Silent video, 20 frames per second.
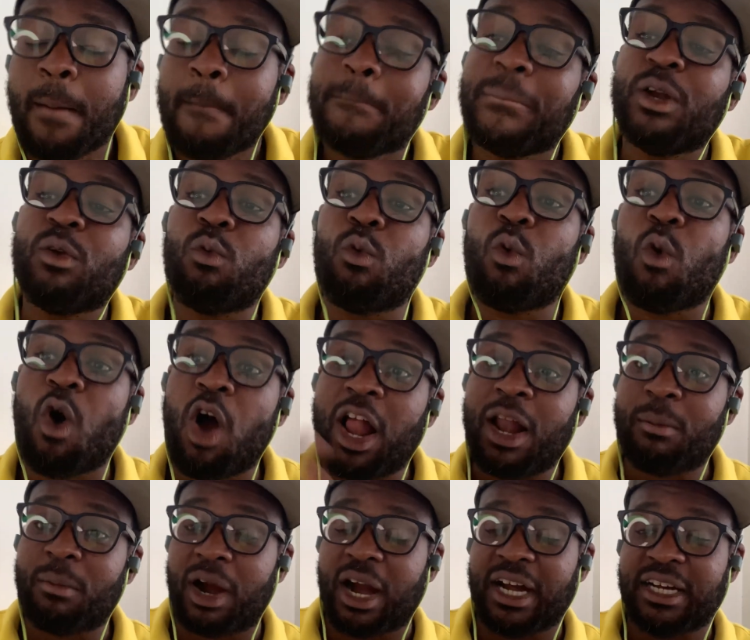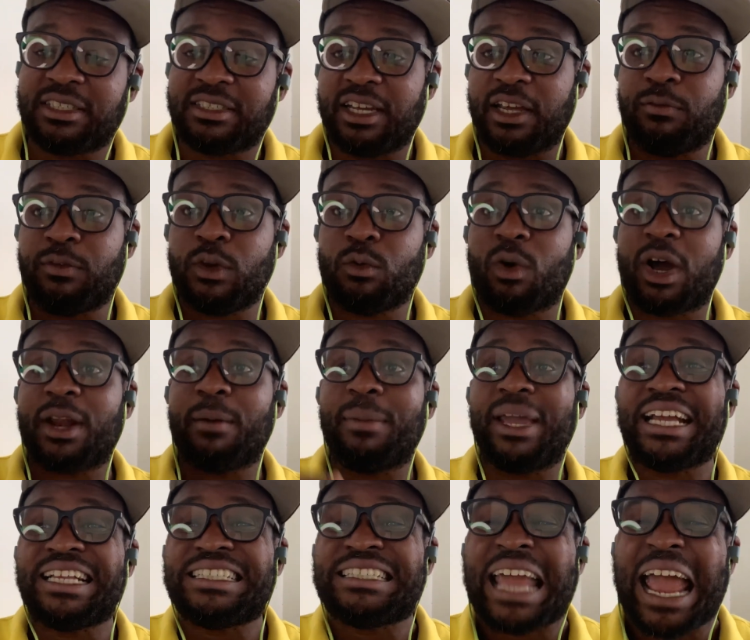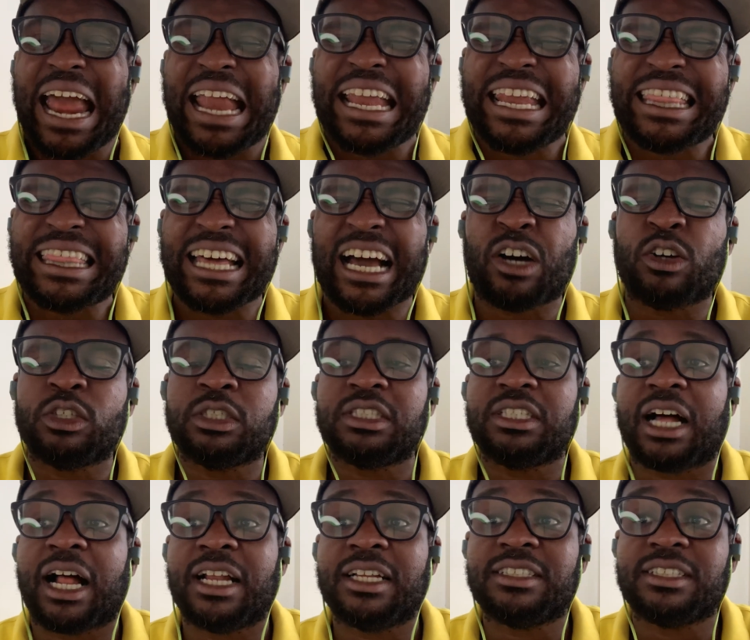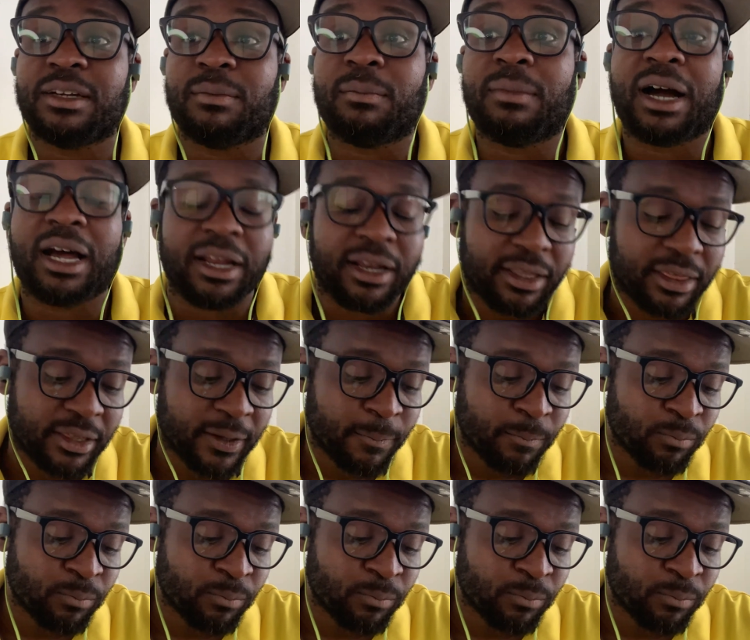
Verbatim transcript: But Walmart, if you want to make ten thousand dollars in a month,